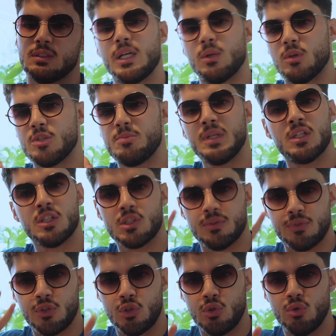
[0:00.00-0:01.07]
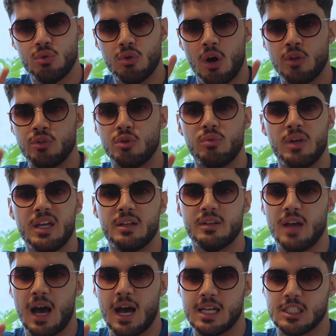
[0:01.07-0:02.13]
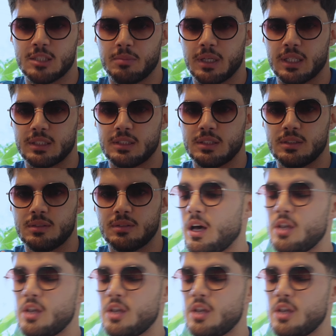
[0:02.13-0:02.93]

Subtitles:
It was because of 2 underrated aspects.